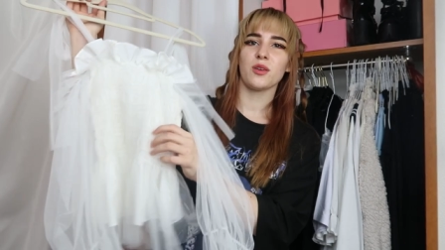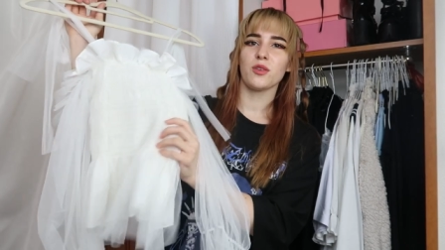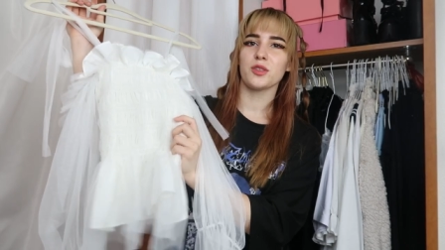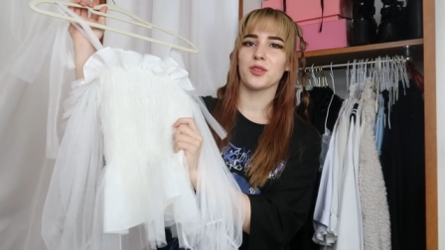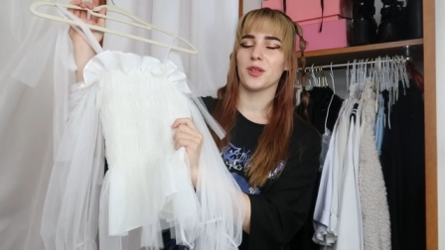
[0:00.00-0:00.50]
the
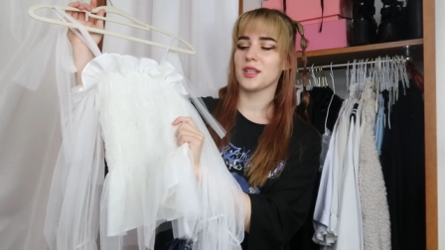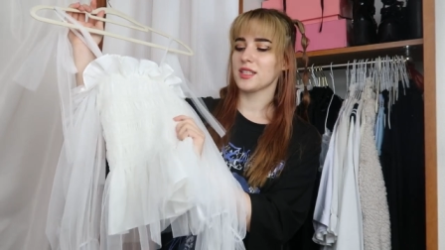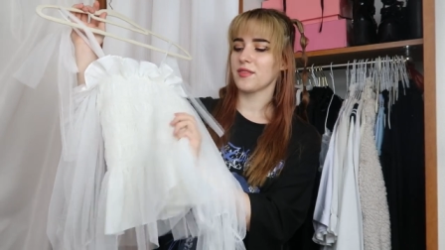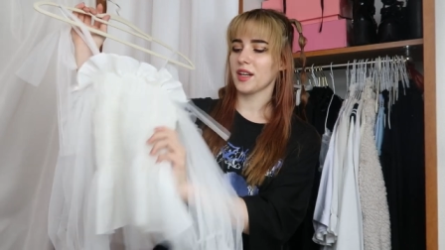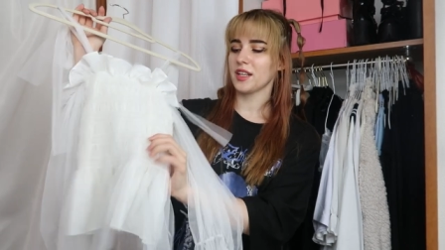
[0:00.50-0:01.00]
whole shirt
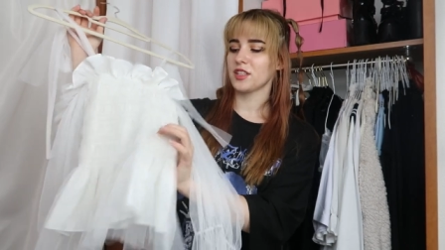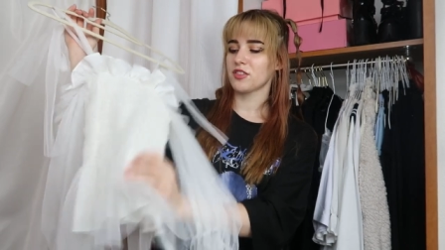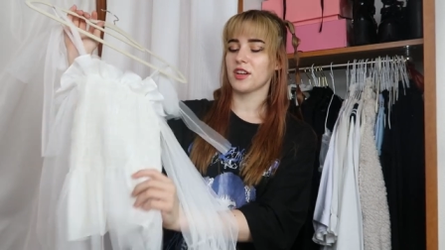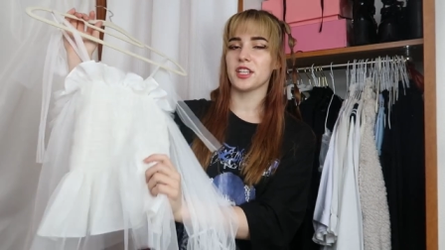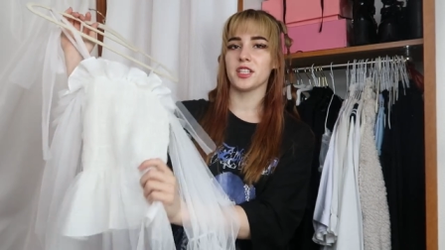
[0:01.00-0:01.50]
is a very
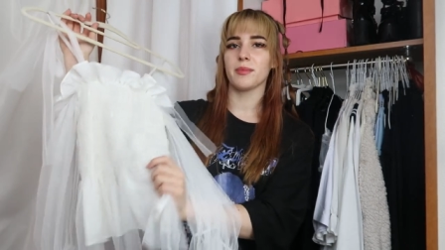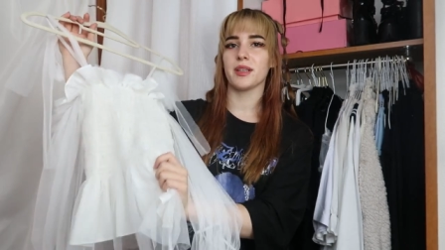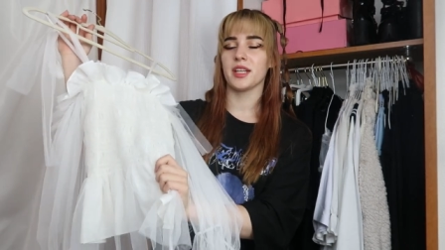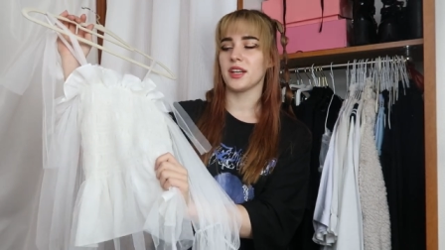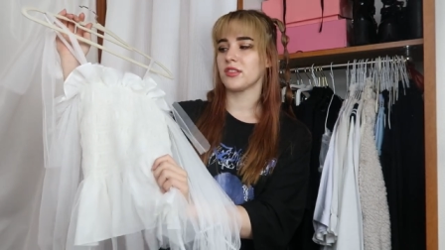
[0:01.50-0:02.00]
stretchy
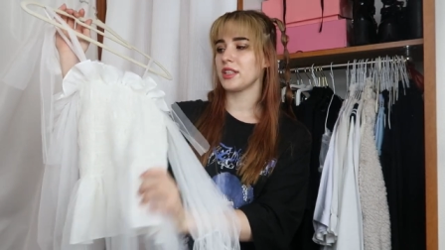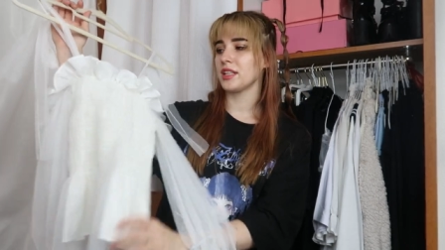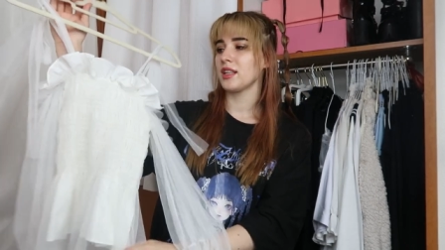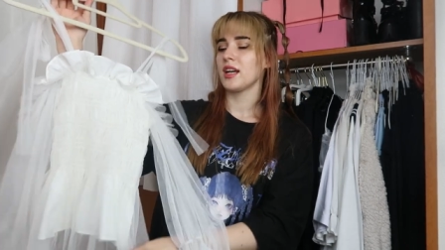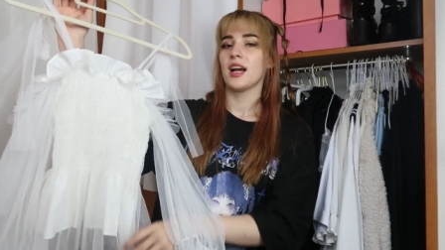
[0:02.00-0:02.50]

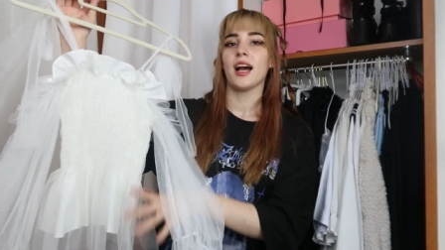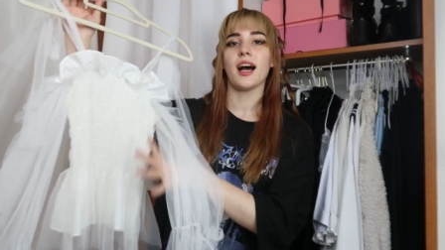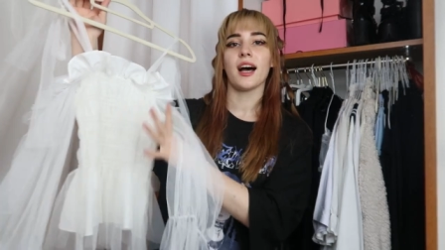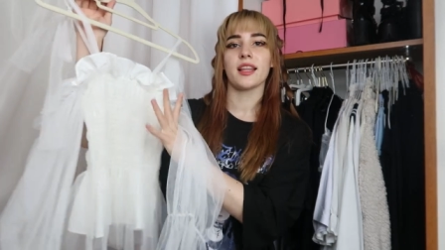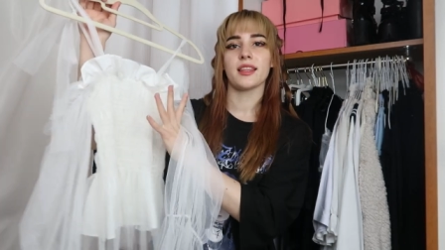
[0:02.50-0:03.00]
material
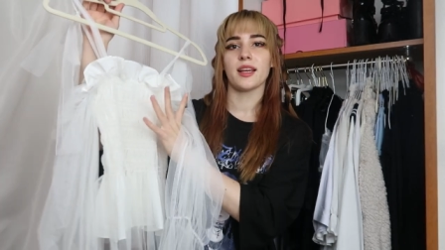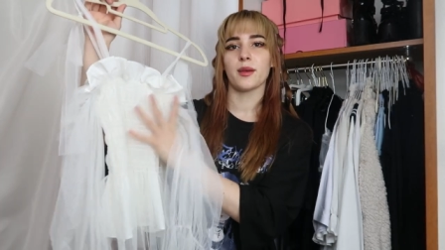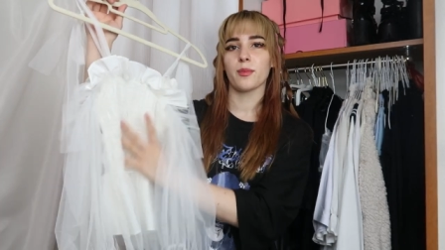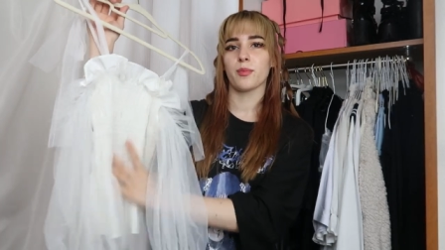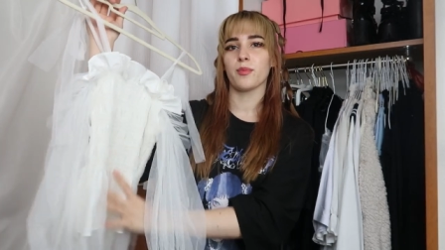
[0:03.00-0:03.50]
and
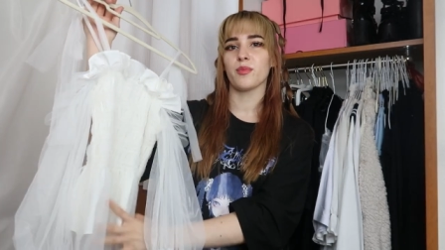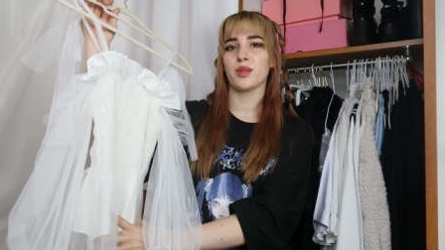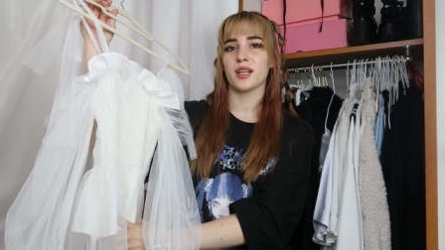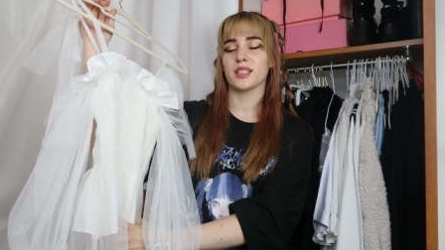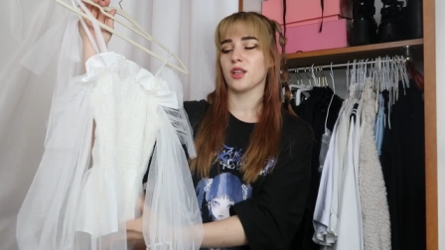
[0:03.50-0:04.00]
then
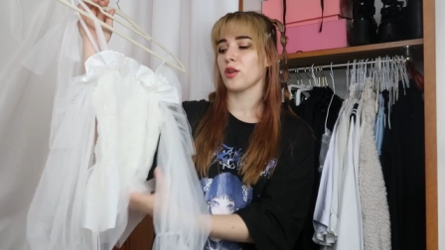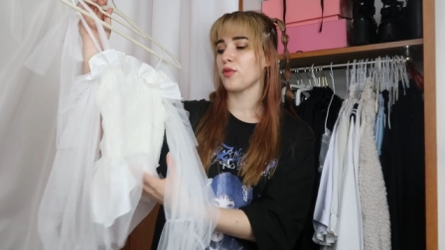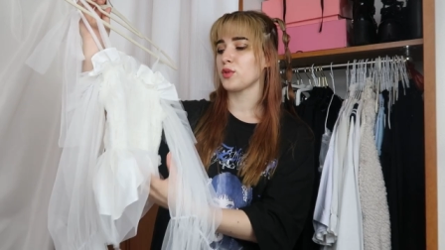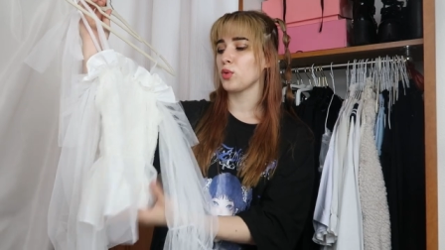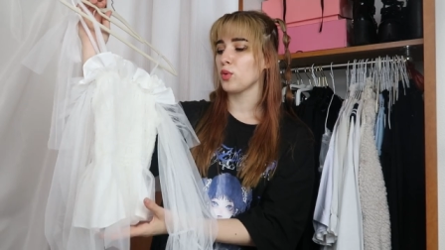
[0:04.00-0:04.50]
there's a lot
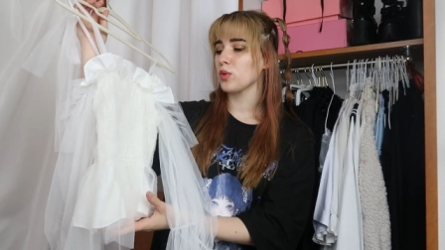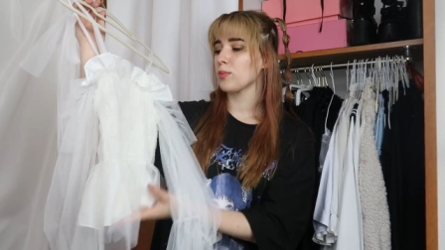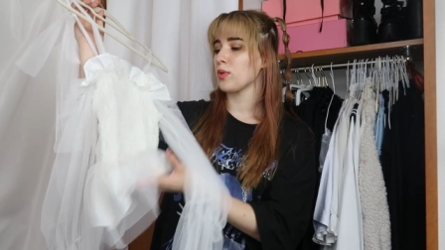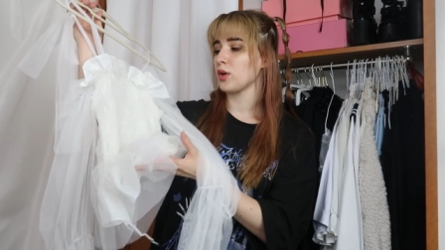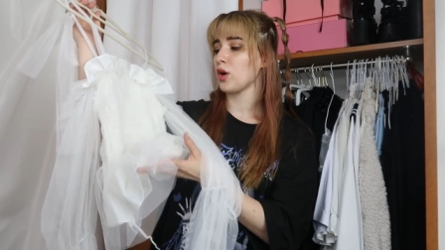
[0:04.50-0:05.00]
of tulle
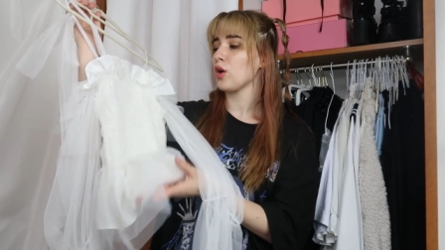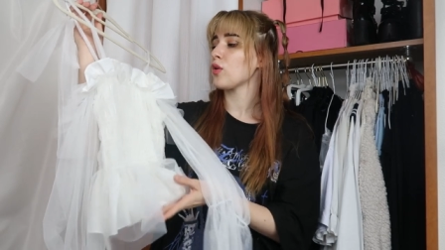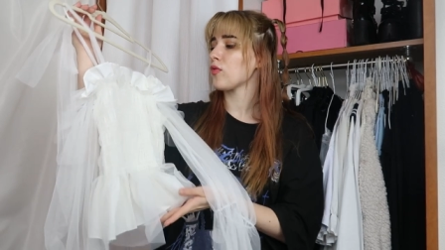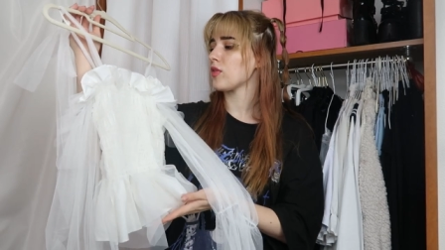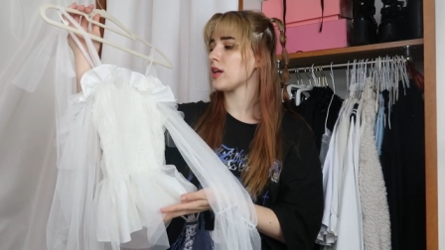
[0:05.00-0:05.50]
put
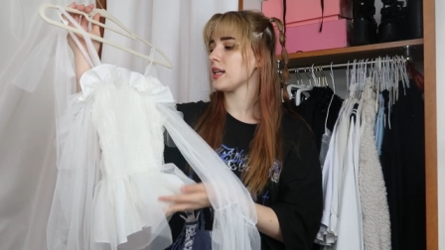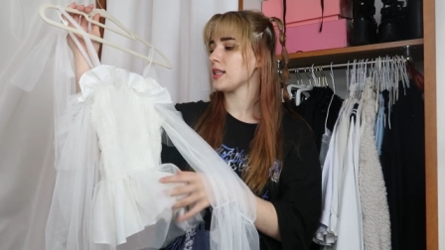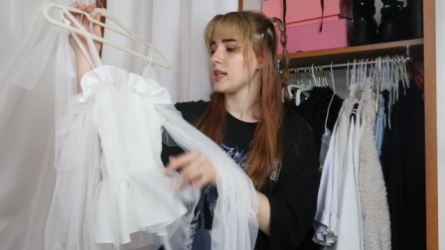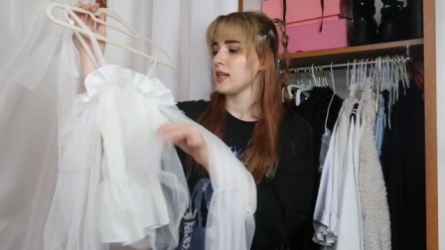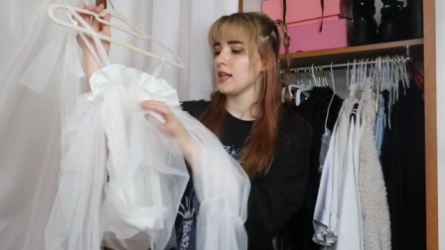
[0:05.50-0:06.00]
over it